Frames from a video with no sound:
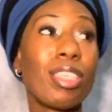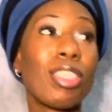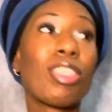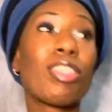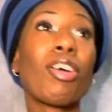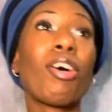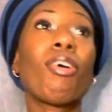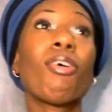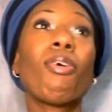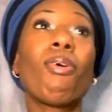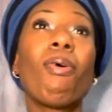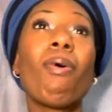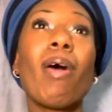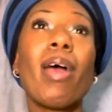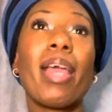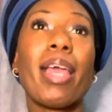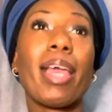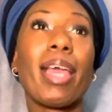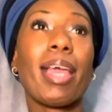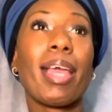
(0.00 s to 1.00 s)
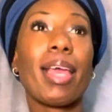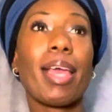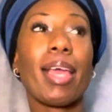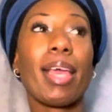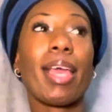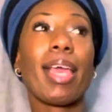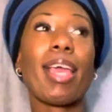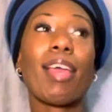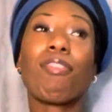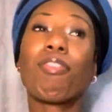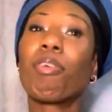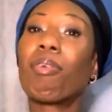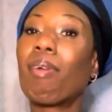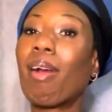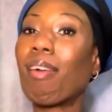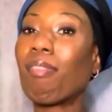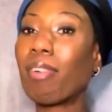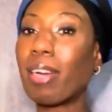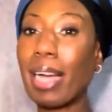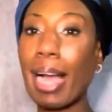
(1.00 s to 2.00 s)
So, if you
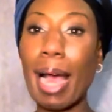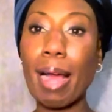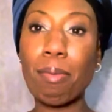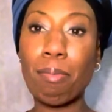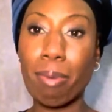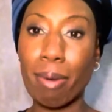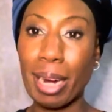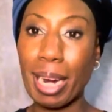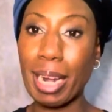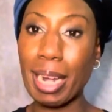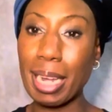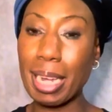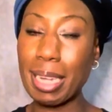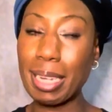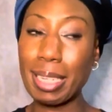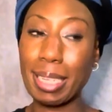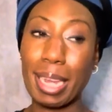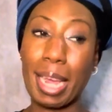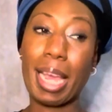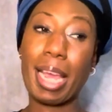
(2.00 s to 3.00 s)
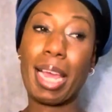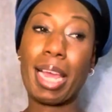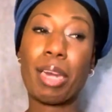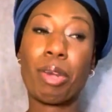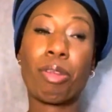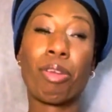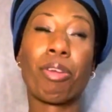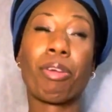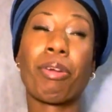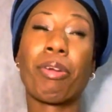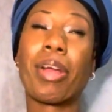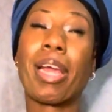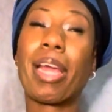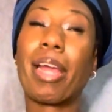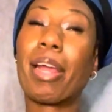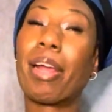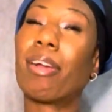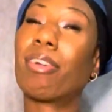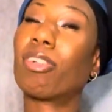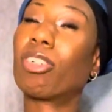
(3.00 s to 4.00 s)
ever got braids and your
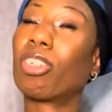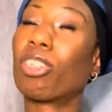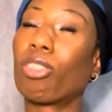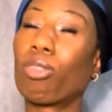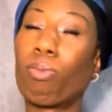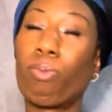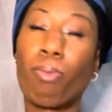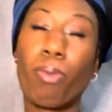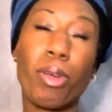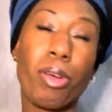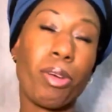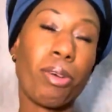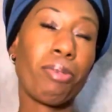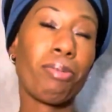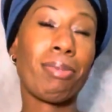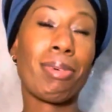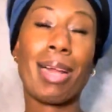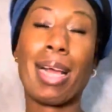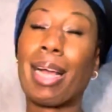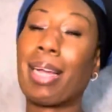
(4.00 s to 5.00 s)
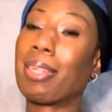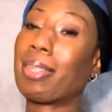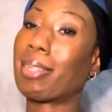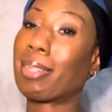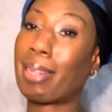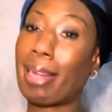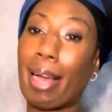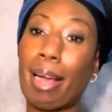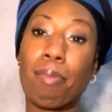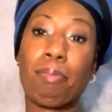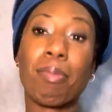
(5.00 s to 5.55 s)
hair just will not stop